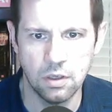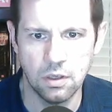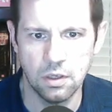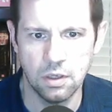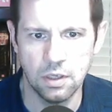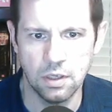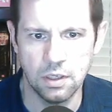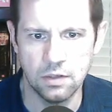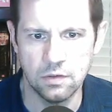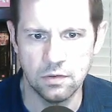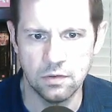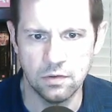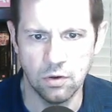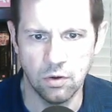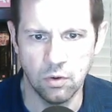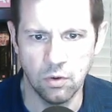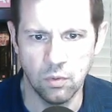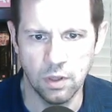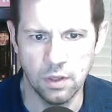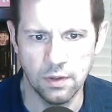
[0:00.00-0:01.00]
And
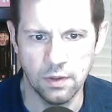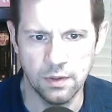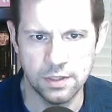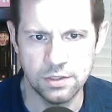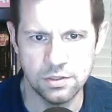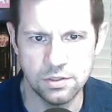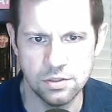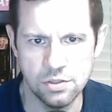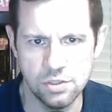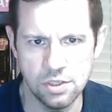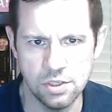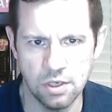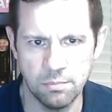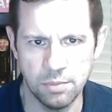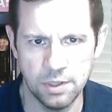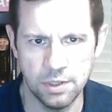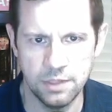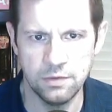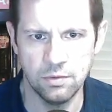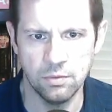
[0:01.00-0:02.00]
so let's jump
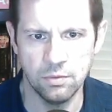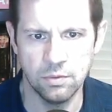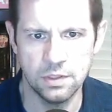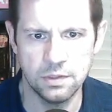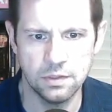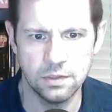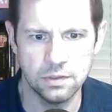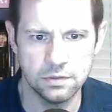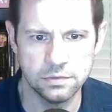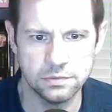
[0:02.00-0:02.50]
into it.